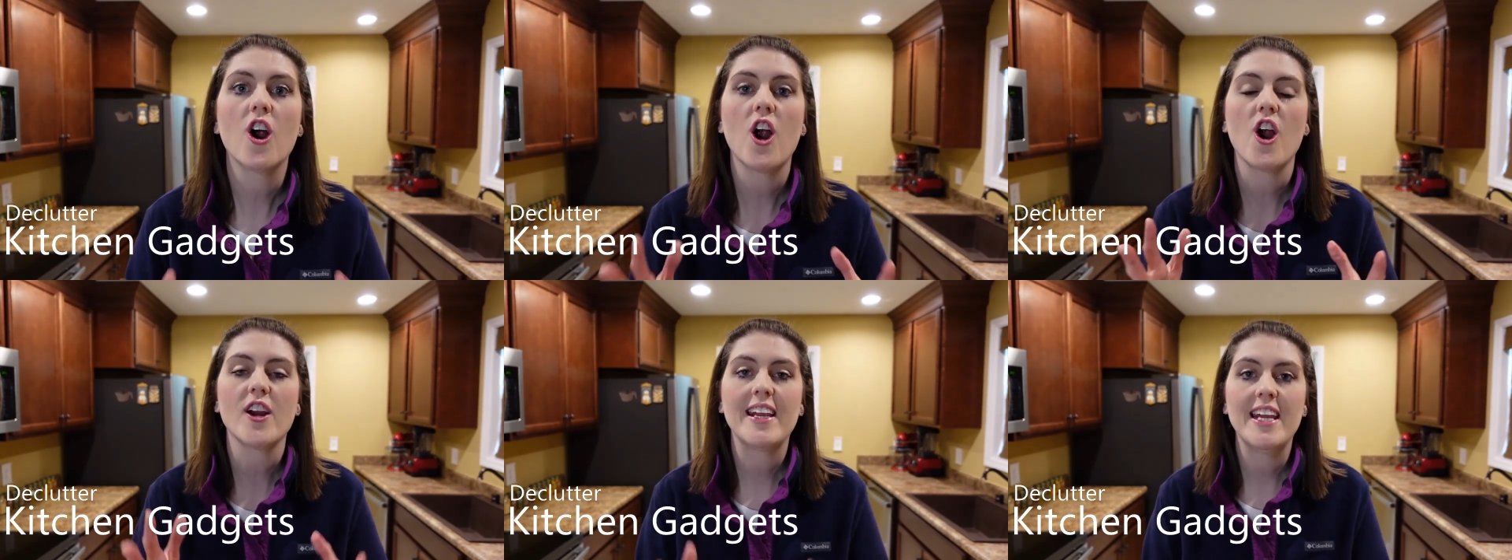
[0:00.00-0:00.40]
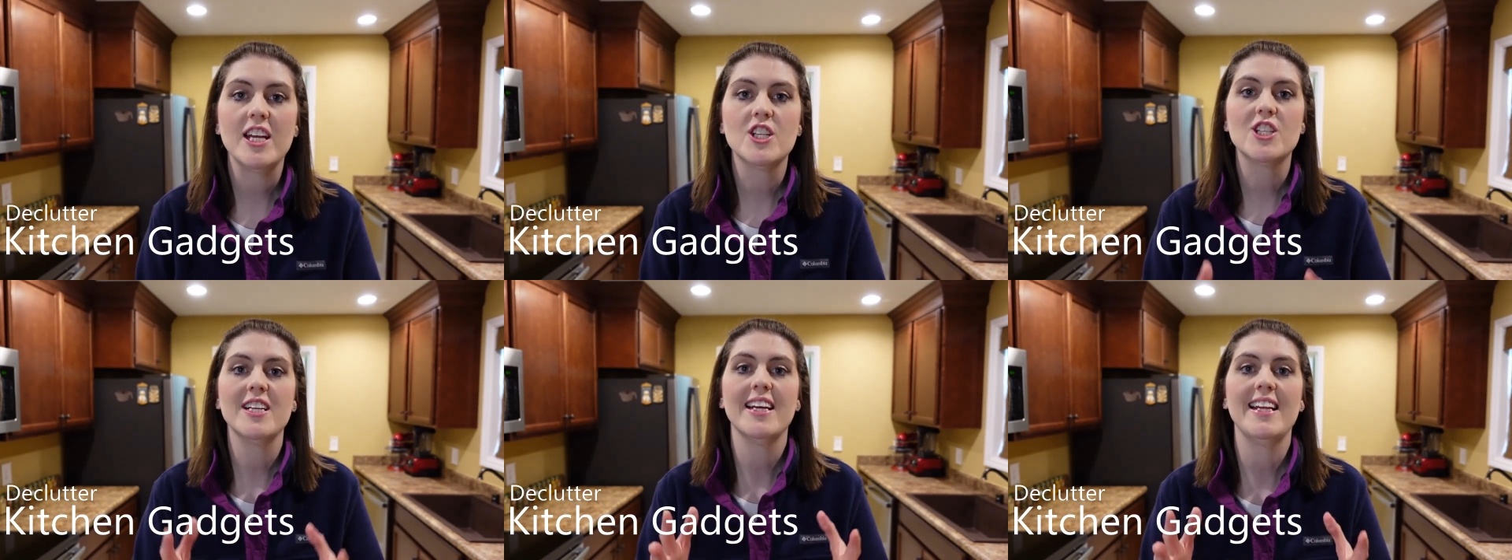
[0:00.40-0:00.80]
our
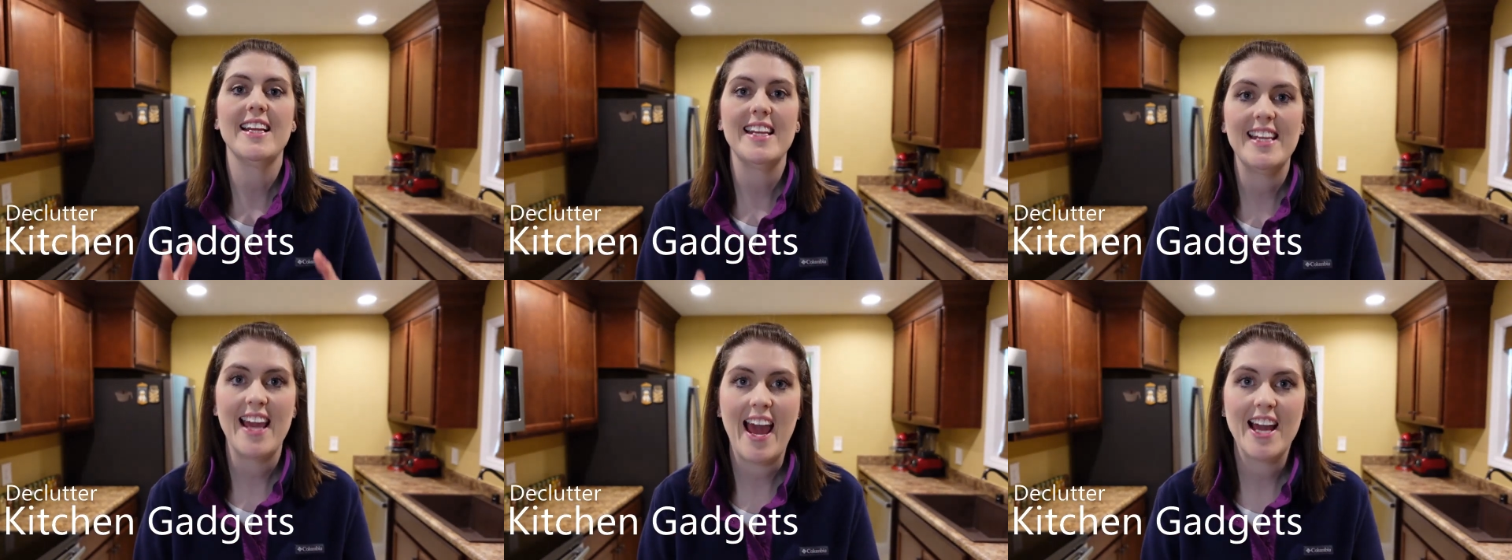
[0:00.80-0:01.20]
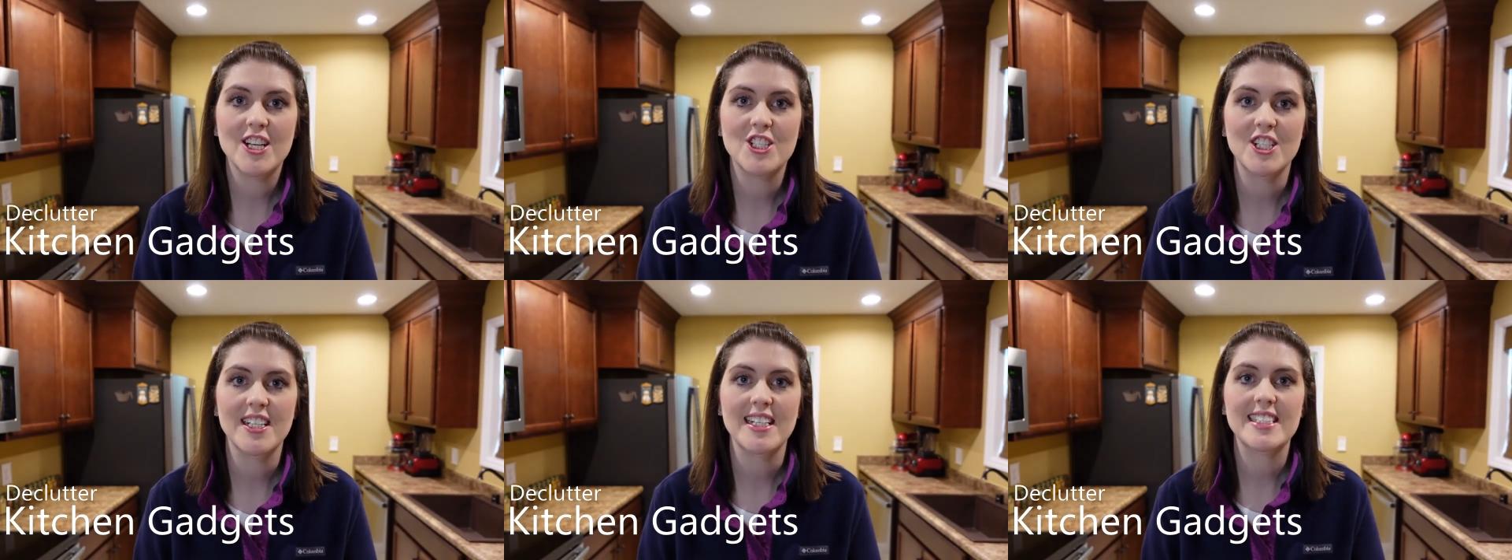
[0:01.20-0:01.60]
kitchen
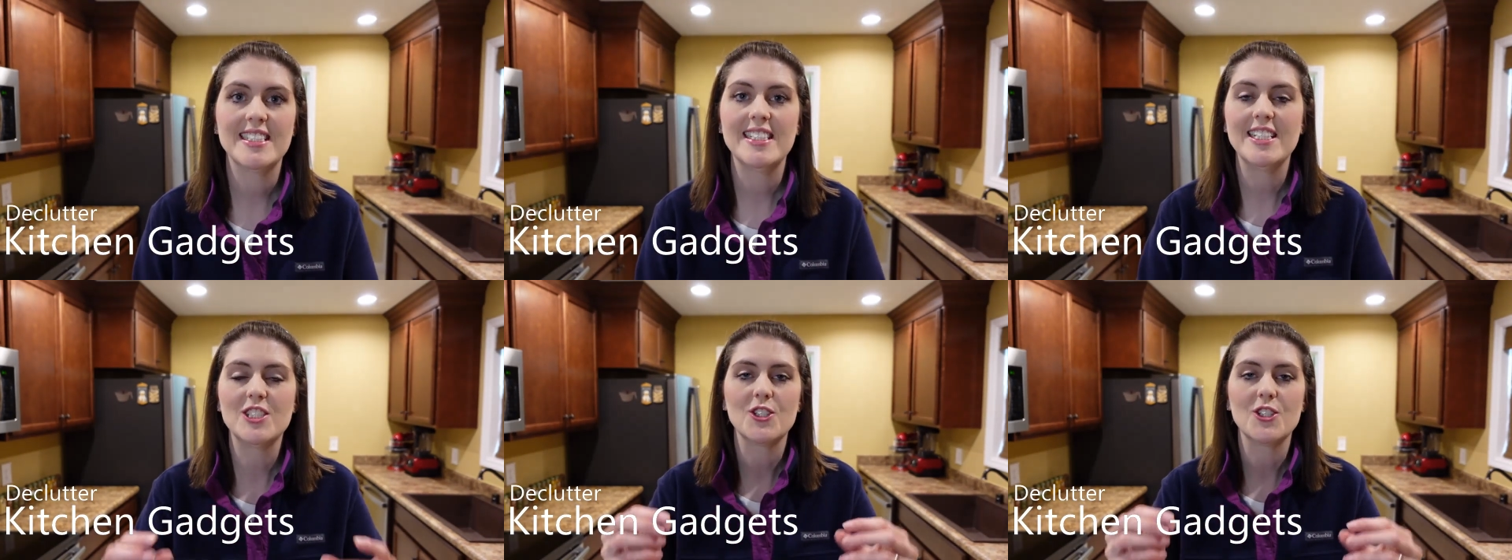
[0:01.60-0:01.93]
gadgets. These